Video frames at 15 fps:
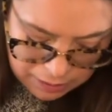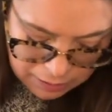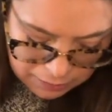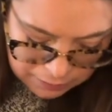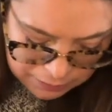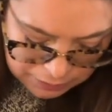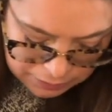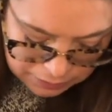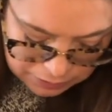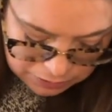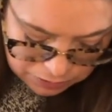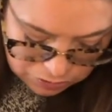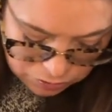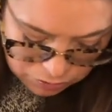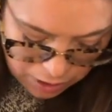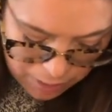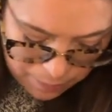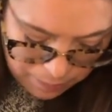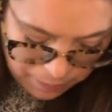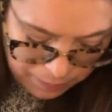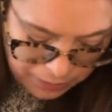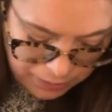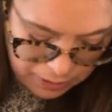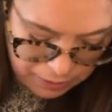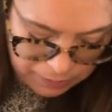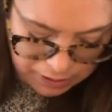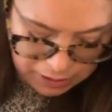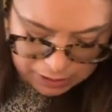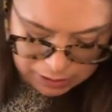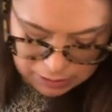often just drop them
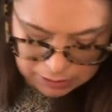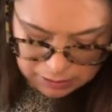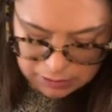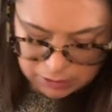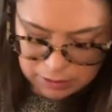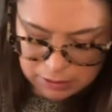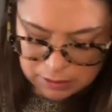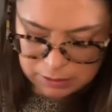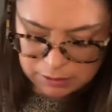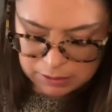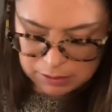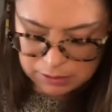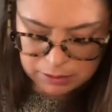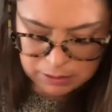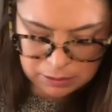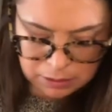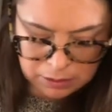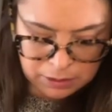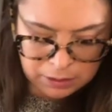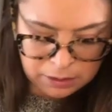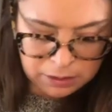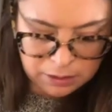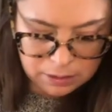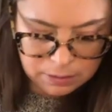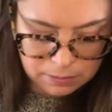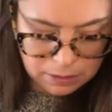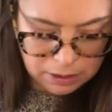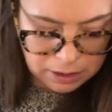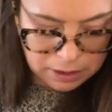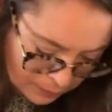in the
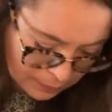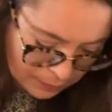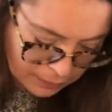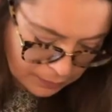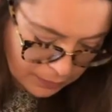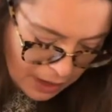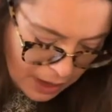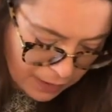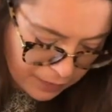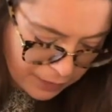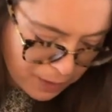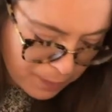wrong. Having the